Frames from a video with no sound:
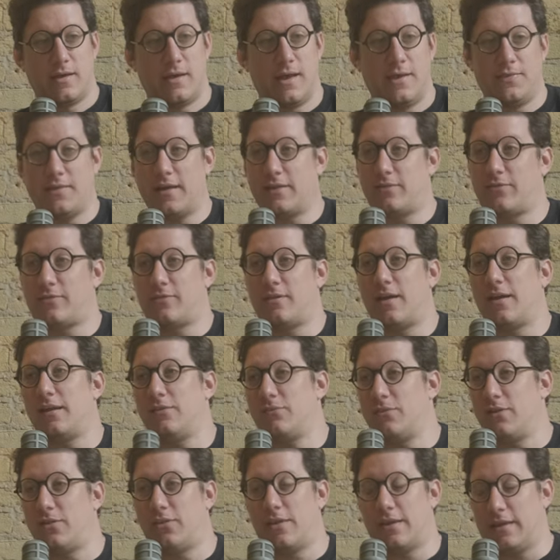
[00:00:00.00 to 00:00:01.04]
and that's not
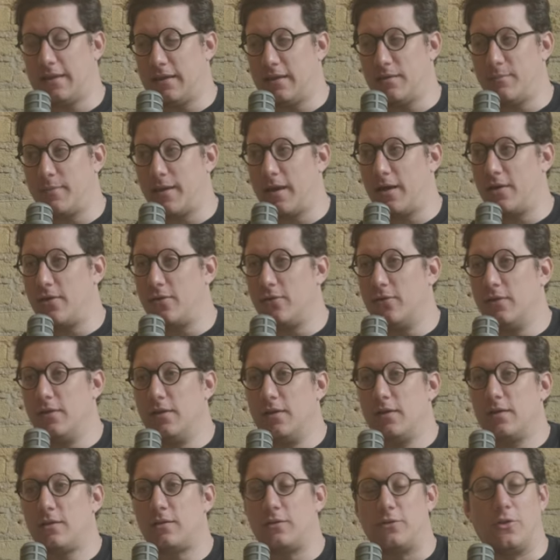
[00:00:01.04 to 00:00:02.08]
even thinking about
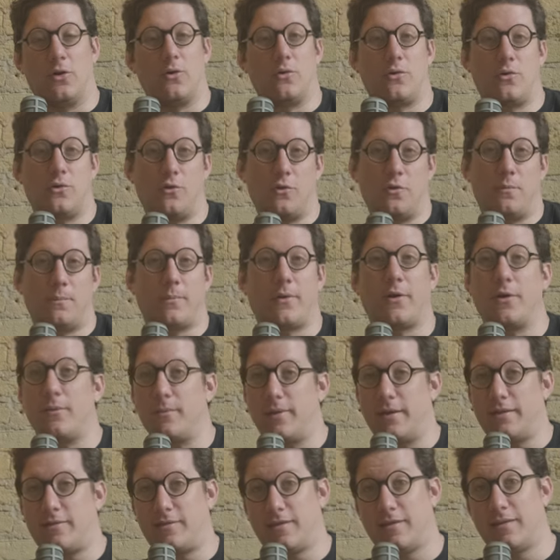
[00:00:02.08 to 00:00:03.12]
local
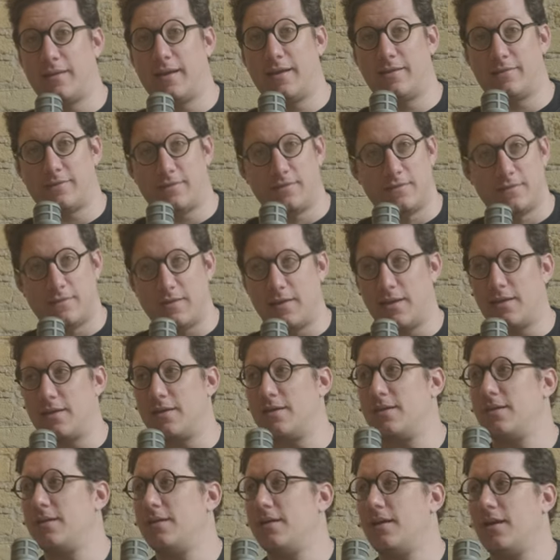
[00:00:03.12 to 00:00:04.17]
permits and
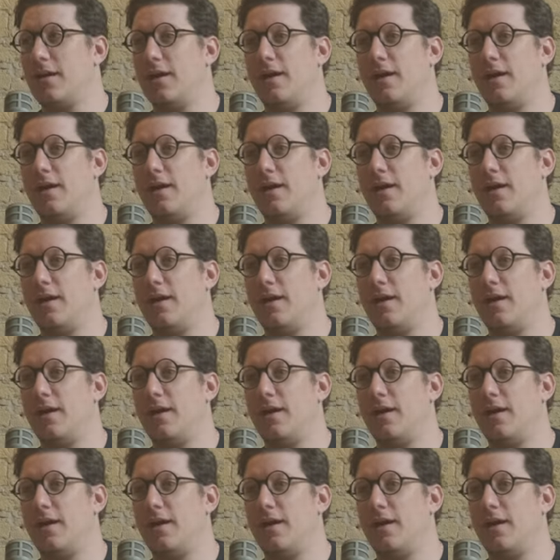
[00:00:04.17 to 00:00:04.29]
licensing,